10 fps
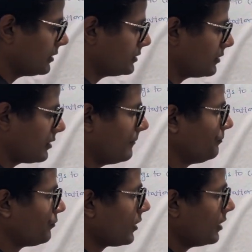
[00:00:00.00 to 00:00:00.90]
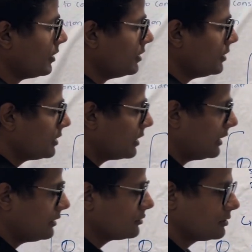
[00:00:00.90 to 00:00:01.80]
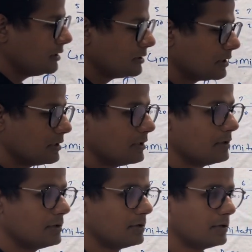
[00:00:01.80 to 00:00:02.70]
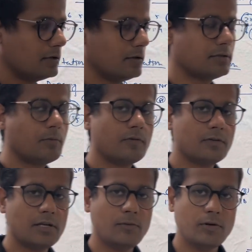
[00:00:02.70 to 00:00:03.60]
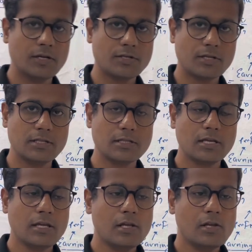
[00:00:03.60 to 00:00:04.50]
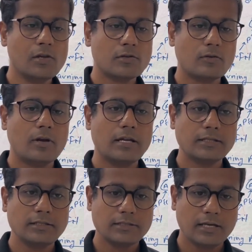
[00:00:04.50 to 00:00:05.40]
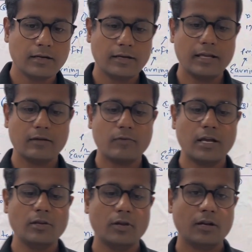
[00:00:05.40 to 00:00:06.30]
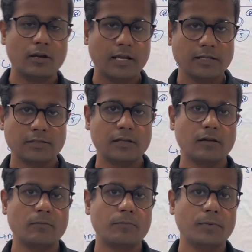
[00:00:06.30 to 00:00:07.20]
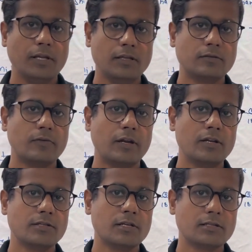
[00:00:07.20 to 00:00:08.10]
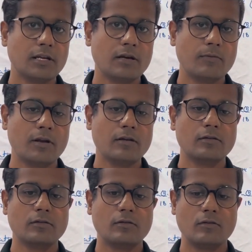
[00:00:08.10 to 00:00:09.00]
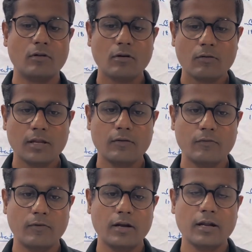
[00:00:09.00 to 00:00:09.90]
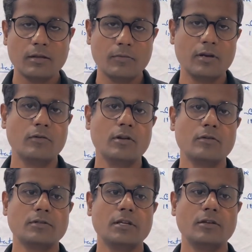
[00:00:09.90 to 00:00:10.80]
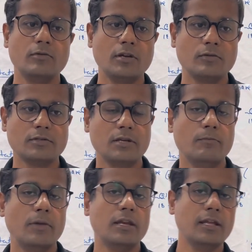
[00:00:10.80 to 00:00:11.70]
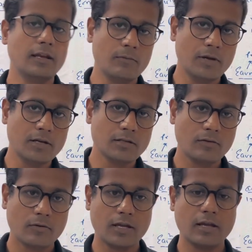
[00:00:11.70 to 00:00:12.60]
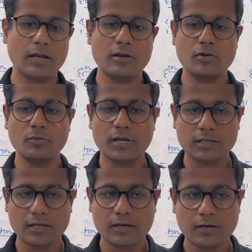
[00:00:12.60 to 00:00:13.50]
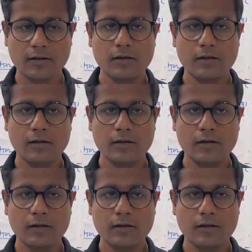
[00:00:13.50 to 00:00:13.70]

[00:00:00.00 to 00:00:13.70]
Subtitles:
etc., right? So these are the some of the limitations. So as I said, like while you analyze any company's financial statement, so not only one element you need to see, you need to see many elements, okay, and together,